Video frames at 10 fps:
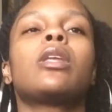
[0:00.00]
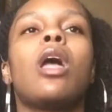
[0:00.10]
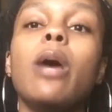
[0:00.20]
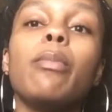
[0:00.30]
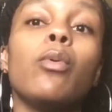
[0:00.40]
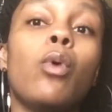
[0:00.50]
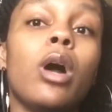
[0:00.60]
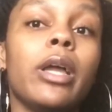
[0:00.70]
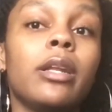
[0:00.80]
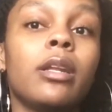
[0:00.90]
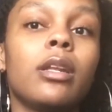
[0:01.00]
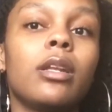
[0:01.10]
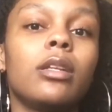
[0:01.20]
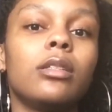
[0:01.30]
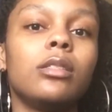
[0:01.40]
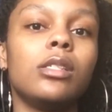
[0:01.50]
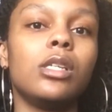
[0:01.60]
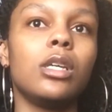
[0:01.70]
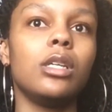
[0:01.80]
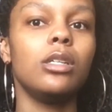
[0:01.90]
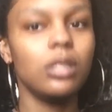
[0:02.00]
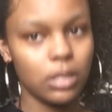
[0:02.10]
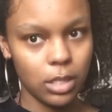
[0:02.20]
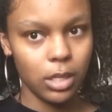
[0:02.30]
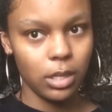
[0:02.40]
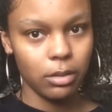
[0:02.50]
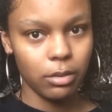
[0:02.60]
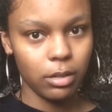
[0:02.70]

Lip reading: Number 1, you need to eat.